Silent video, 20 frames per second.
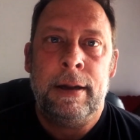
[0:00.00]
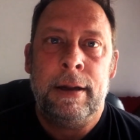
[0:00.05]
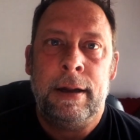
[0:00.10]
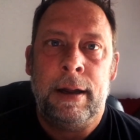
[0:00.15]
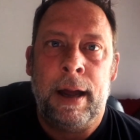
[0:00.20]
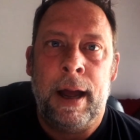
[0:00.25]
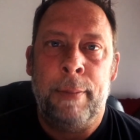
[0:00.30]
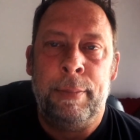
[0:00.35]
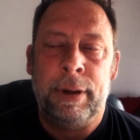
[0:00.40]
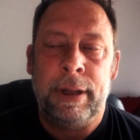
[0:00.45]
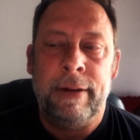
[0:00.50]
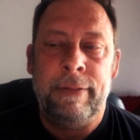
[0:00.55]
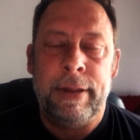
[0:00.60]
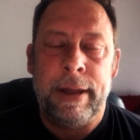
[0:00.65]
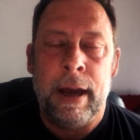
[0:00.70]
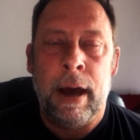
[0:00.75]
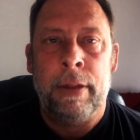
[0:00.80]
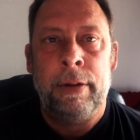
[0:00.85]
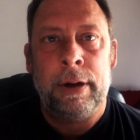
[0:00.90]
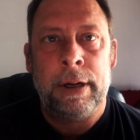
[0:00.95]
I believe the
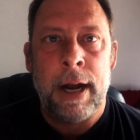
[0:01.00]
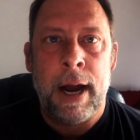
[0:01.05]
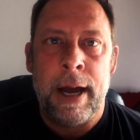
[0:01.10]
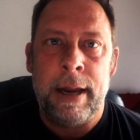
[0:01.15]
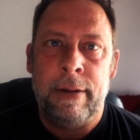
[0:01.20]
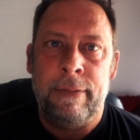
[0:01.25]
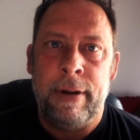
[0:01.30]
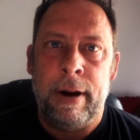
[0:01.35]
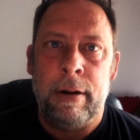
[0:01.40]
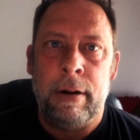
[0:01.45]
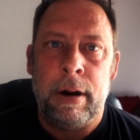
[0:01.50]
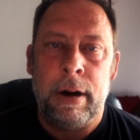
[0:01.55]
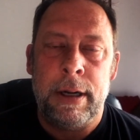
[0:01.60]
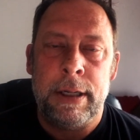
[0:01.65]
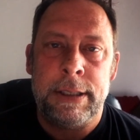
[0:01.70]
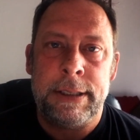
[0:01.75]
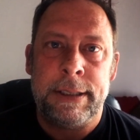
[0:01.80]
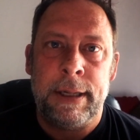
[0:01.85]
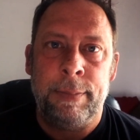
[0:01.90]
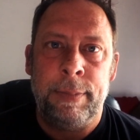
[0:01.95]
other kind of error
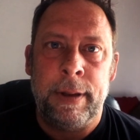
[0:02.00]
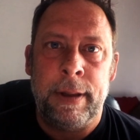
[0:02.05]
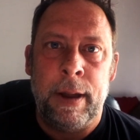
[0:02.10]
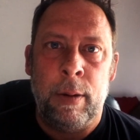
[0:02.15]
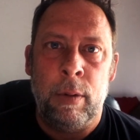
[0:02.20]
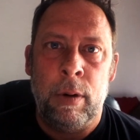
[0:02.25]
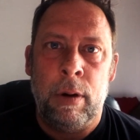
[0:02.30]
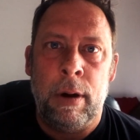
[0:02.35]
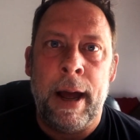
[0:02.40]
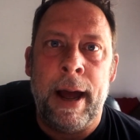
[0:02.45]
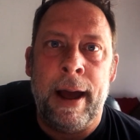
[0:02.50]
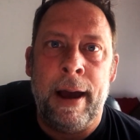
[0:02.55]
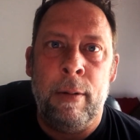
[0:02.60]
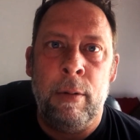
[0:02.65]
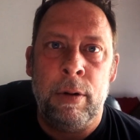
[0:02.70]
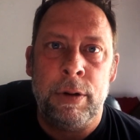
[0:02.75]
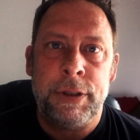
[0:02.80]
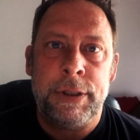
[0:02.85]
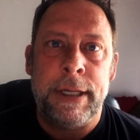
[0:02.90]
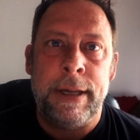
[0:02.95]
is something that we'll, have,
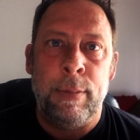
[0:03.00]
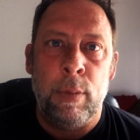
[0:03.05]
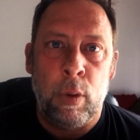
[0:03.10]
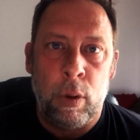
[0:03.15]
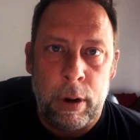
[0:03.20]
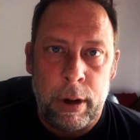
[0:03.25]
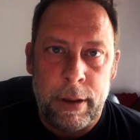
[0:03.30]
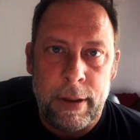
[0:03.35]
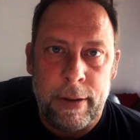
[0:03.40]
we'll see more in the